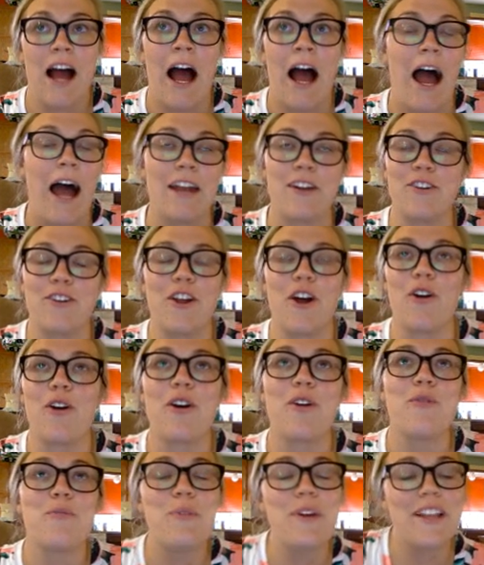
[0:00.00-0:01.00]
I don't know,
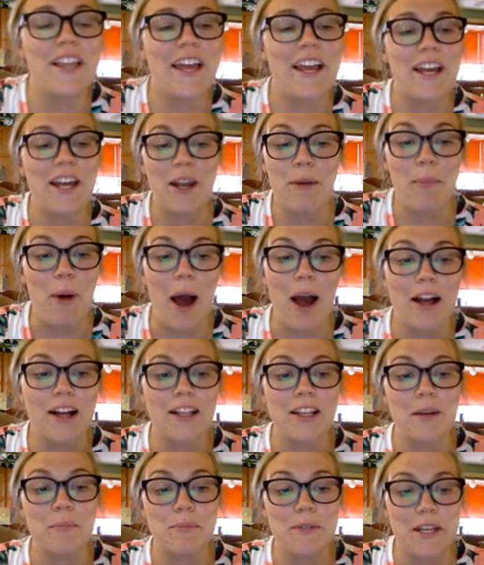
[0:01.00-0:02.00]
it would be like an
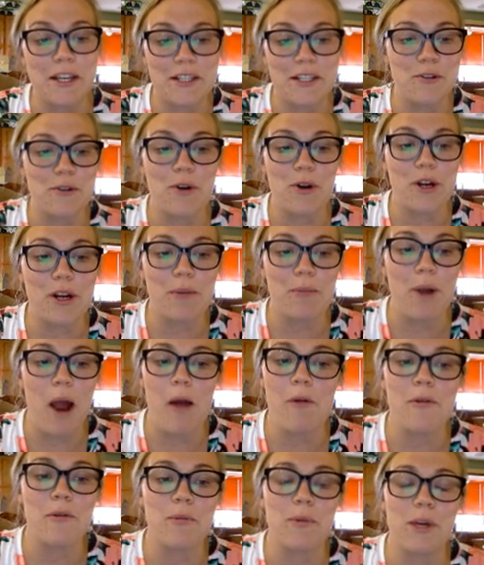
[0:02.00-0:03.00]
apocalyptic story
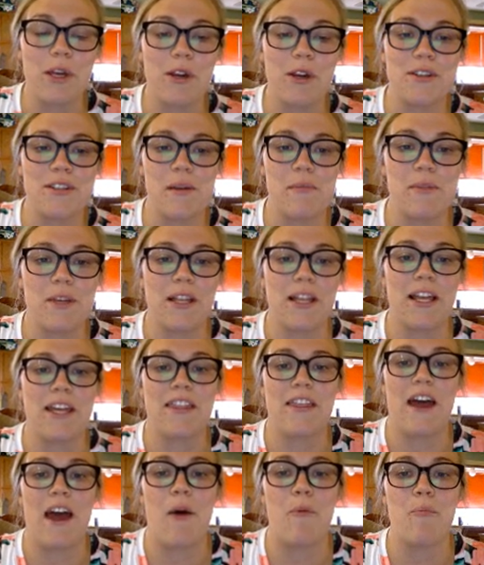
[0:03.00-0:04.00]
probably, or something
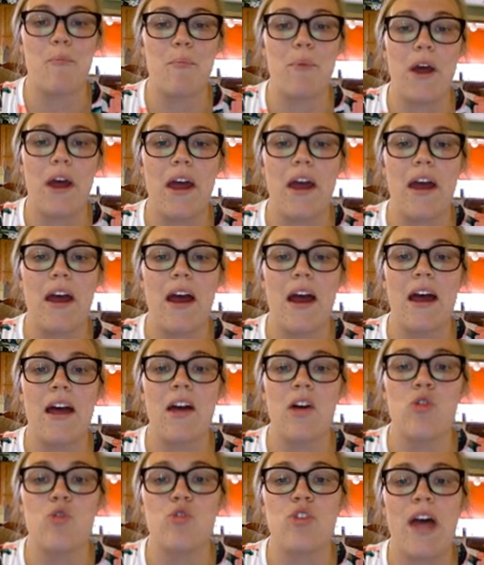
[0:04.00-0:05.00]
like that. But
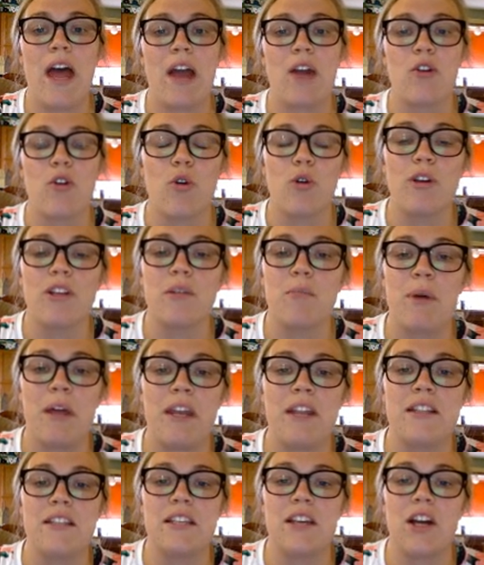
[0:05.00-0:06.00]
that growing
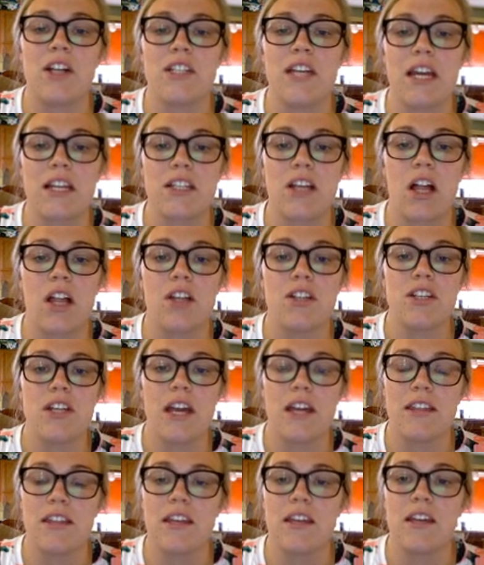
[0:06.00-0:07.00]
dependency on technology,
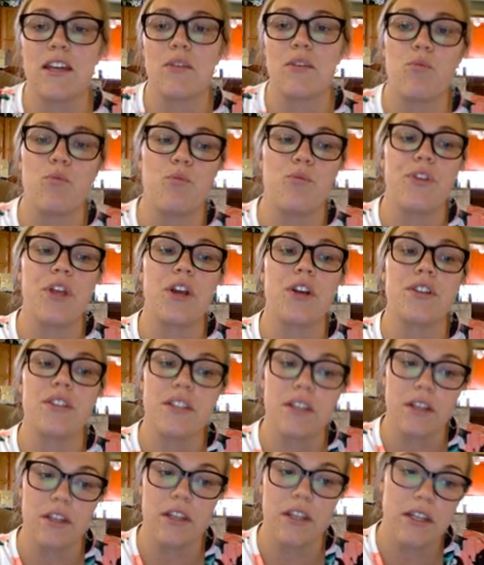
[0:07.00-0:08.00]
I think there
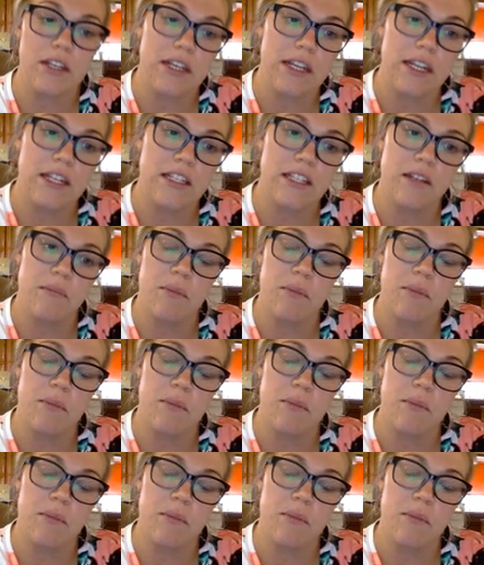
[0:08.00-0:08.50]
still needs to